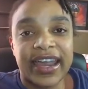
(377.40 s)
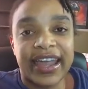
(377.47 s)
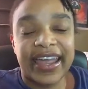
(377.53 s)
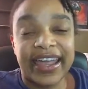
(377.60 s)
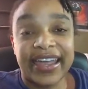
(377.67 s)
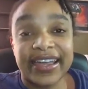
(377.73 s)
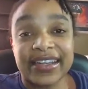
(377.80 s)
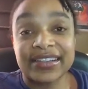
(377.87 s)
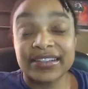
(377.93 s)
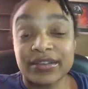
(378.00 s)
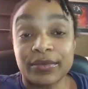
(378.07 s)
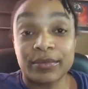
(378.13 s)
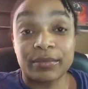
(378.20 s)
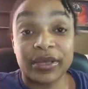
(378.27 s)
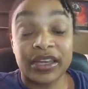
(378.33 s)
And
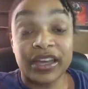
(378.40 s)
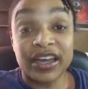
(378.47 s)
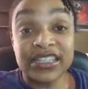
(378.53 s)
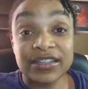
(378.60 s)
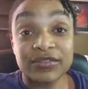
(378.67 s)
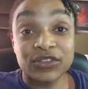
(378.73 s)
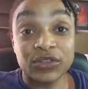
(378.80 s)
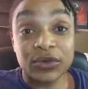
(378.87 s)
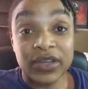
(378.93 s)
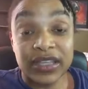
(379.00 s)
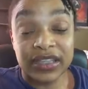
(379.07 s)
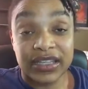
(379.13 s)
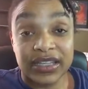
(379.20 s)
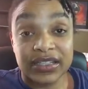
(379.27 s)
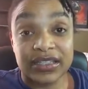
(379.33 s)
because of
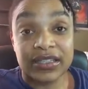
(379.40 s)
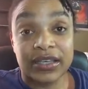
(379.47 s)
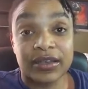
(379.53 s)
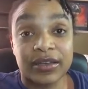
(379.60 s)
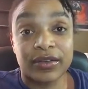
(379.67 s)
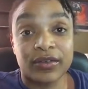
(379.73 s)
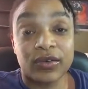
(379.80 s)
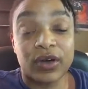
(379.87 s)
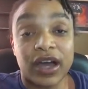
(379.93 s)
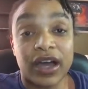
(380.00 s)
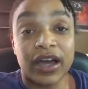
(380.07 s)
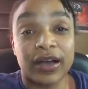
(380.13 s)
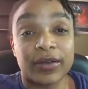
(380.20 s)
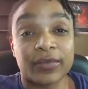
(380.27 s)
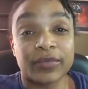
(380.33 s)
doing this,
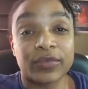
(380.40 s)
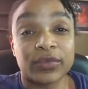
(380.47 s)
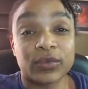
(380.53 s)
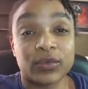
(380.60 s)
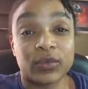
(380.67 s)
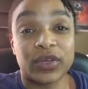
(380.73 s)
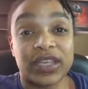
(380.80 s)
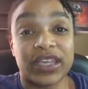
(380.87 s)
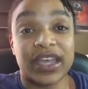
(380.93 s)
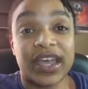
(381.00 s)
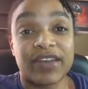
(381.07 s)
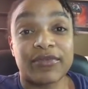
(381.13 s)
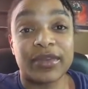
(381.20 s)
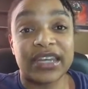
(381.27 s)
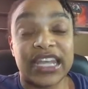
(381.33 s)
we
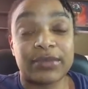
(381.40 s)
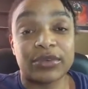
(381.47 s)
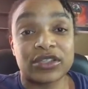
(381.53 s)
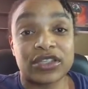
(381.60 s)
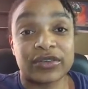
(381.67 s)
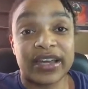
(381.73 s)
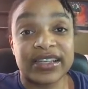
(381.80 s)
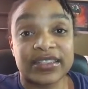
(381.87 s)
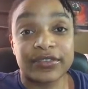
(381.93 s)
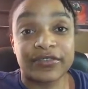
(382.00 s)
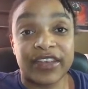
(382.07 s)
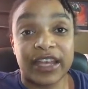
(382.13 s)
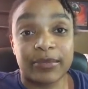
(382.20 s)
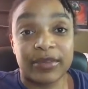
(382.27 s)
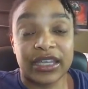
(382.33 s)
have been able to, as a
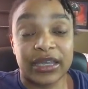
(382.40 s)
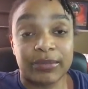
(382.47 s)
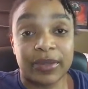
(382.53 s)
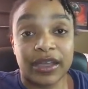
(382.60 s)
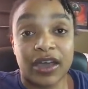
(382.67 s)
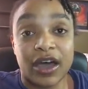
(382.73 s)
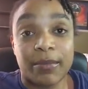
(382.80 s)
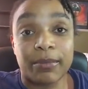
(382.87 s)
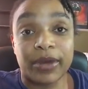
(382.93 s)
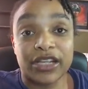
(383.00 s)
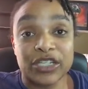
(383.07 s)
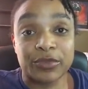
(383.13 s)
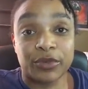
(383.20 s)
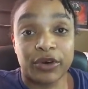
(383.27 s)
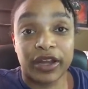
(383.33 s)
family, become
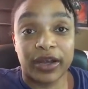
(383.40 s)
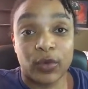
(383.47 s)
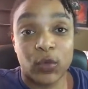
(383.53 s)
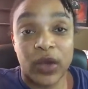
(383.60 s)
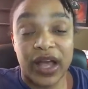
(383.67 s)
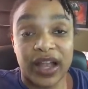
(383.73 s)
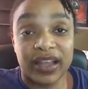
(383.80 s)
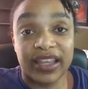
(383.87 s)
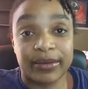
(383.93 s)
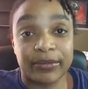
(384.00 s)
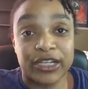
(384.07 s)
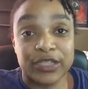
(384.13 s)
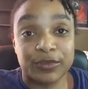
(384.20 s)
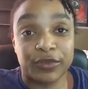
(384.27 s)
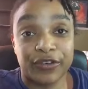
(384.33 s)
much more well and
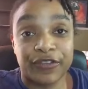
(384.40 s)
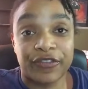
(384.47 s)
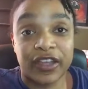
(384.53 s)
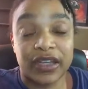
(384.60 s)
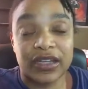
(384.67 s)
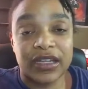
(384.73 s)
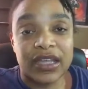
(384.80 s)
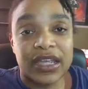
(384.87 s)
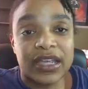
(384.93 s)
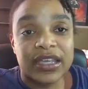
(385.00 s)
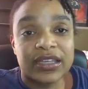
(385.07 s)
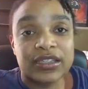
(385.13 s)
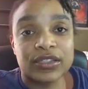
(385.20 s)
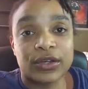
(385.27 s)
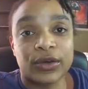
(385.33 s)
much more fit.
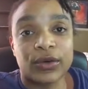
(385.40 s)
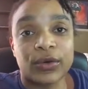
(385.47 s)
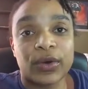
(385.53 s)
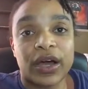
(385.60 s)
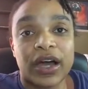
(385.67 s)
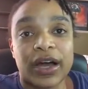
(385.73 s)
So,